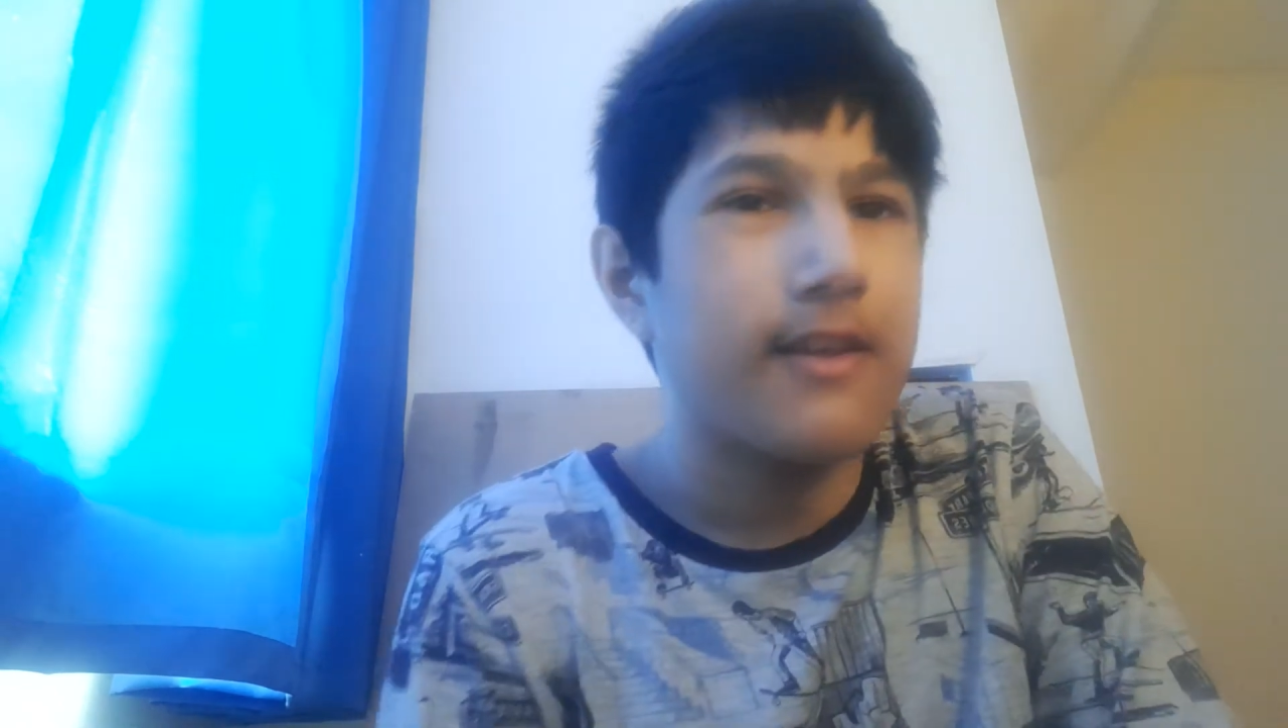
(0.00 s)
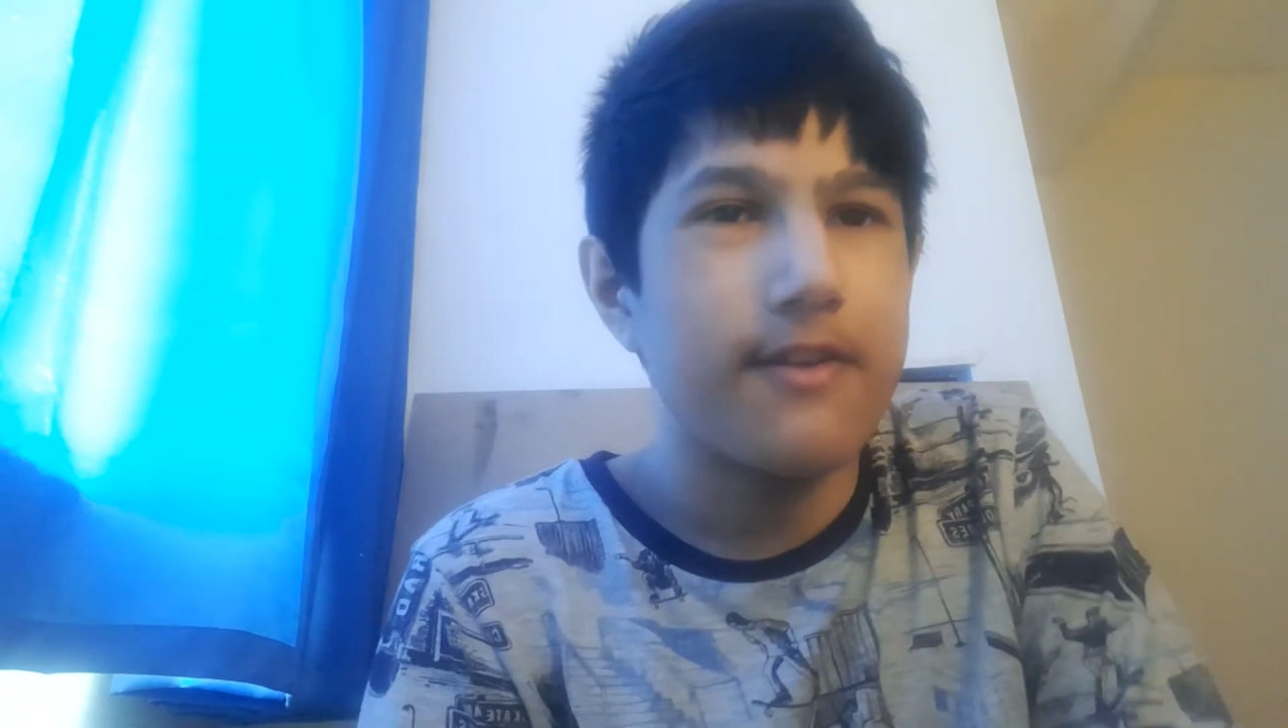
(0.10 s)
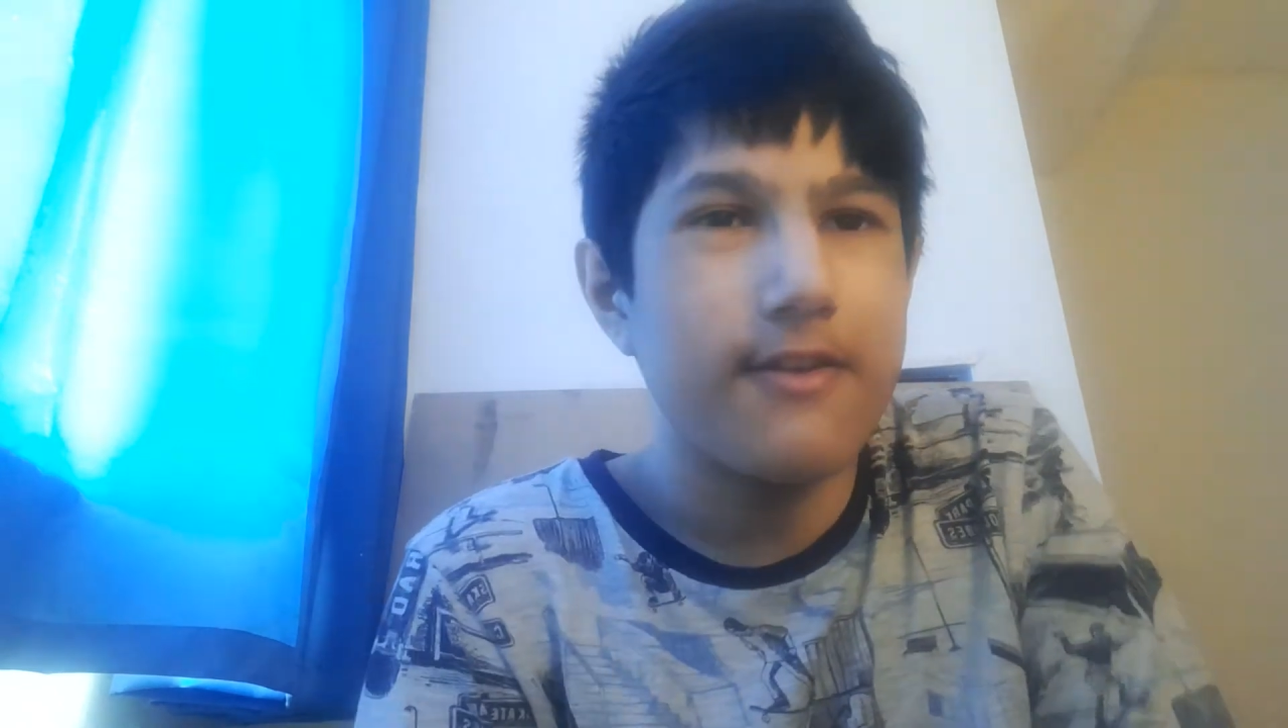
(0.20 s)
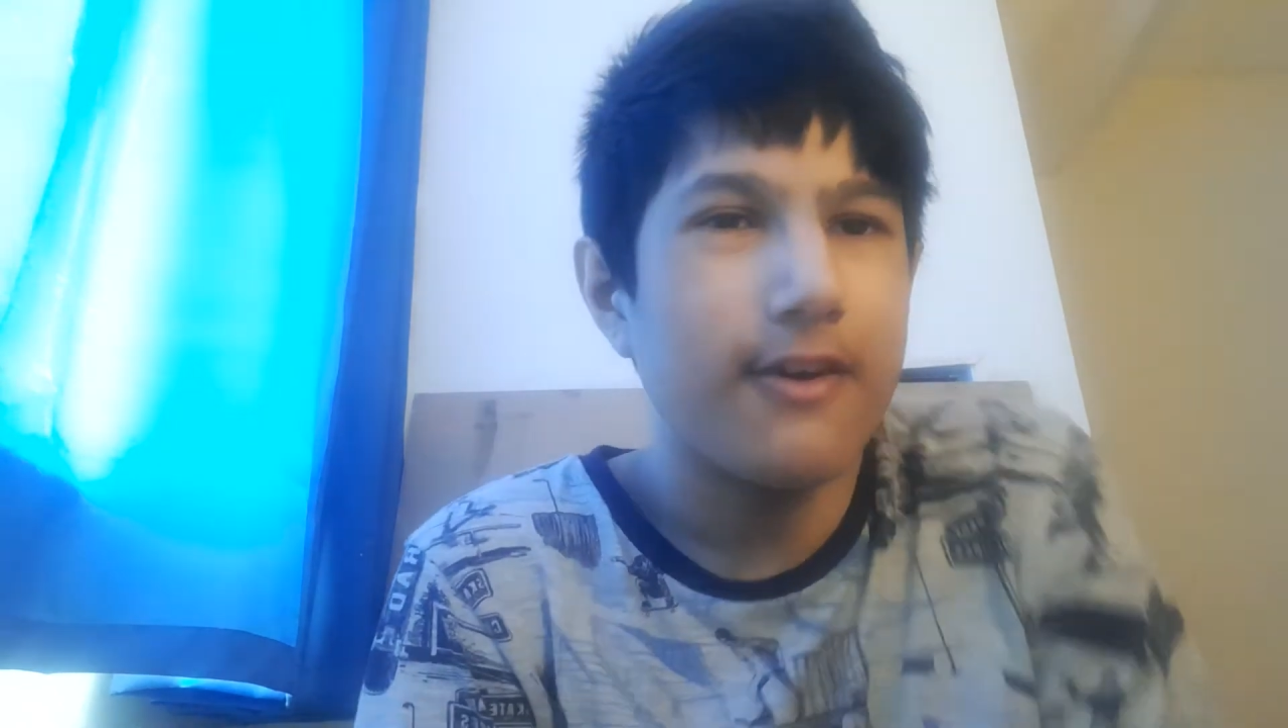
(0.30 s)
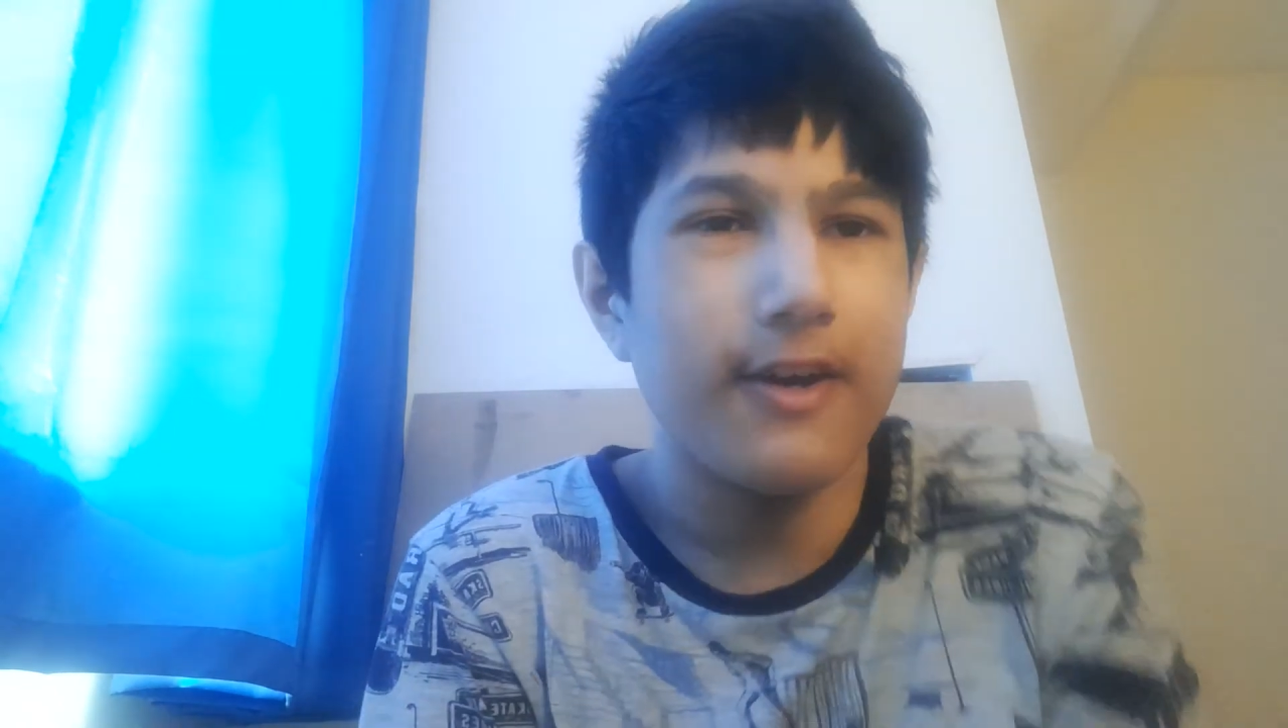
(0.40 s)

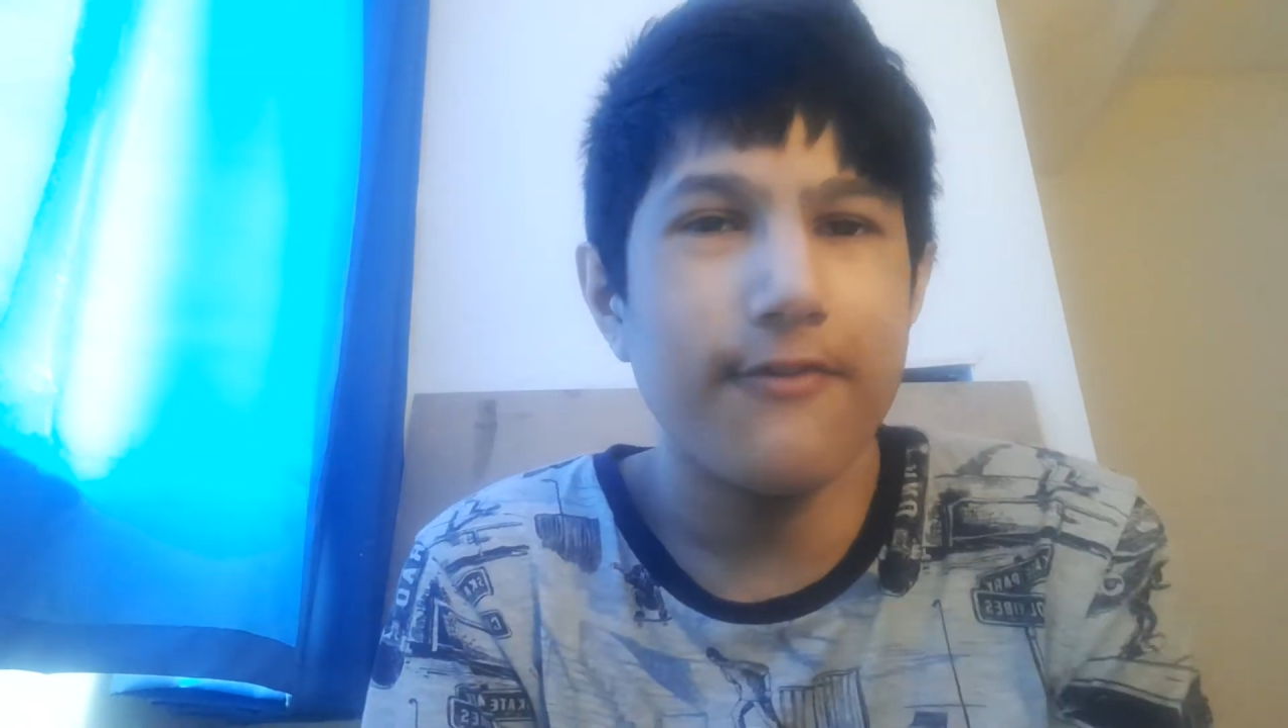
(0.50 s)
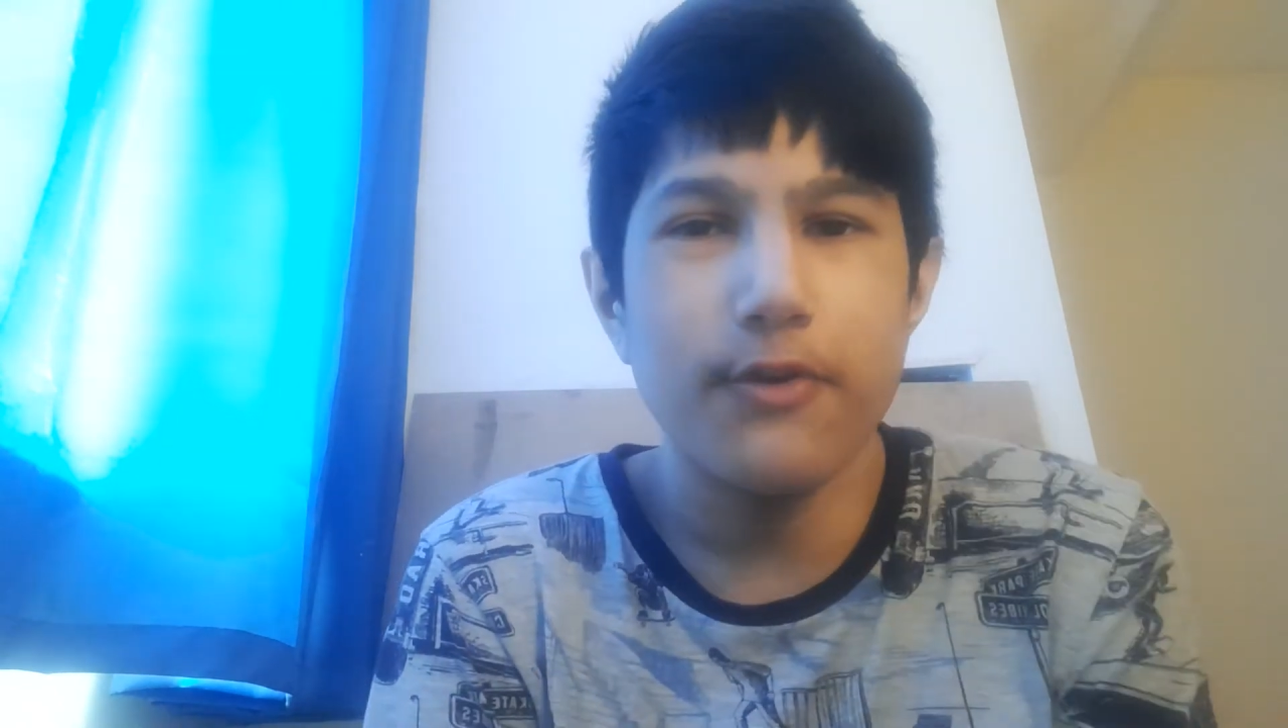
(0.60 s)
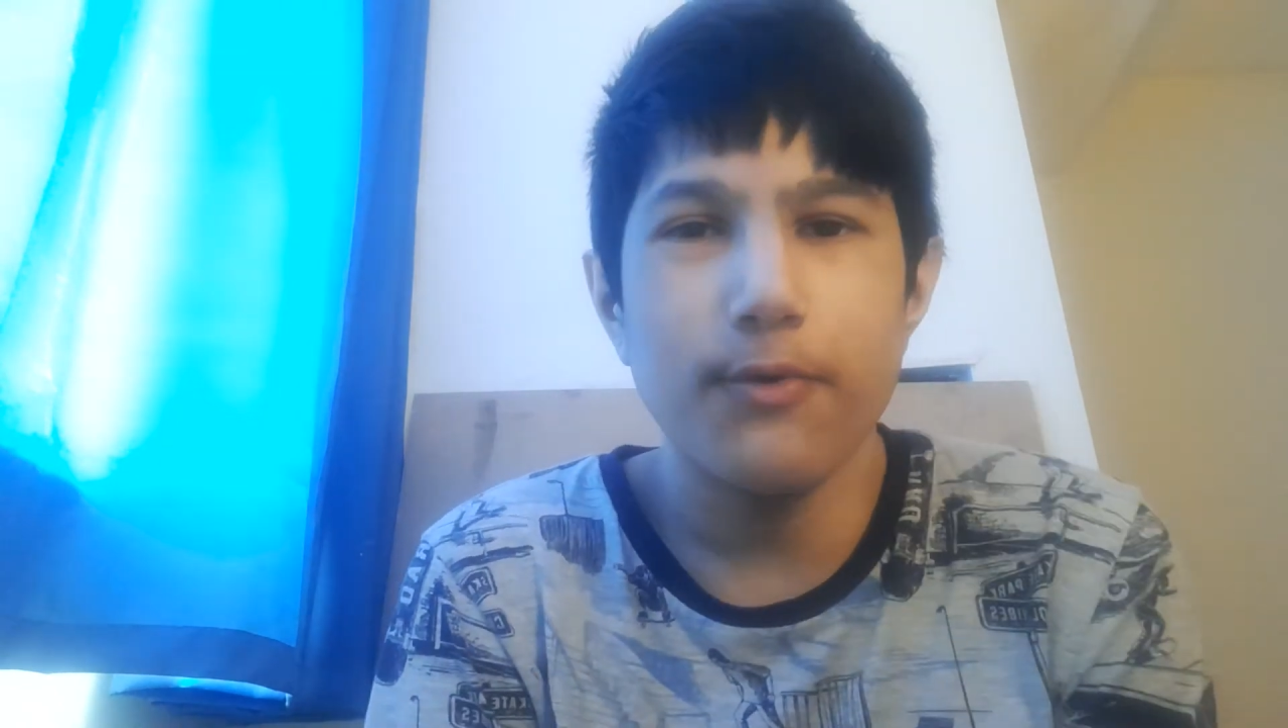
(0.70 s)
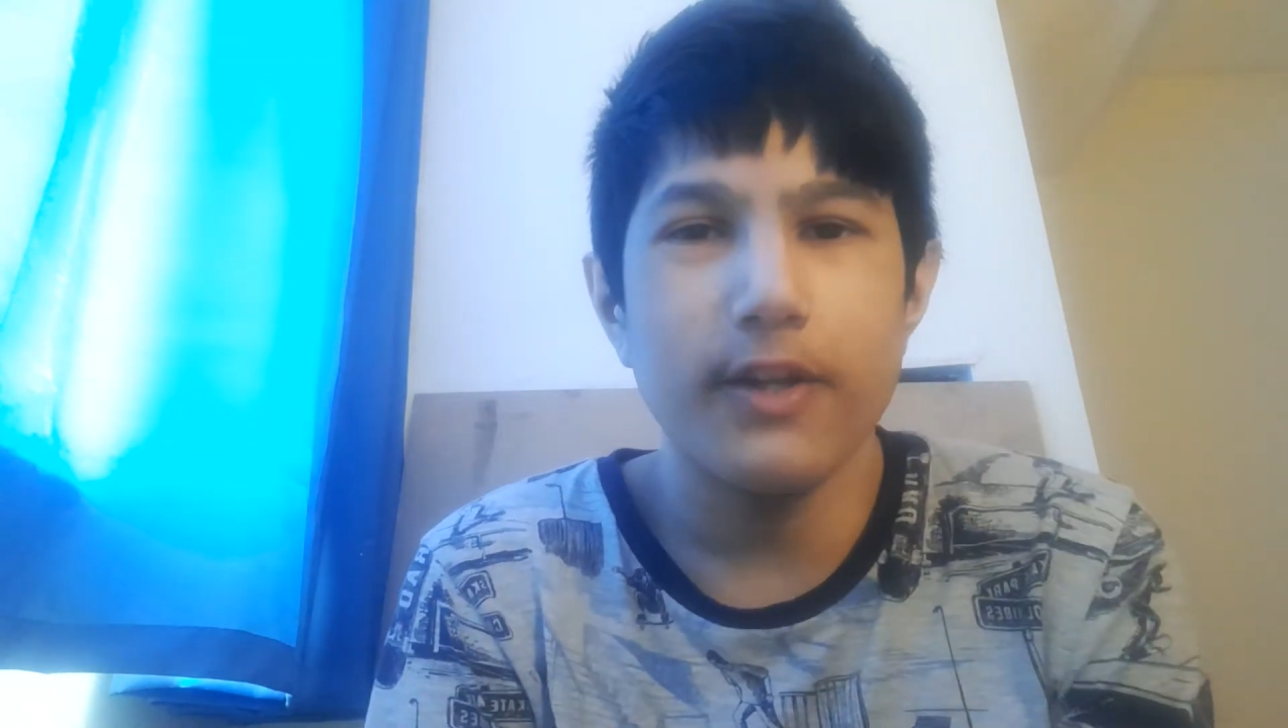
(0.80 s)
Yeah, if you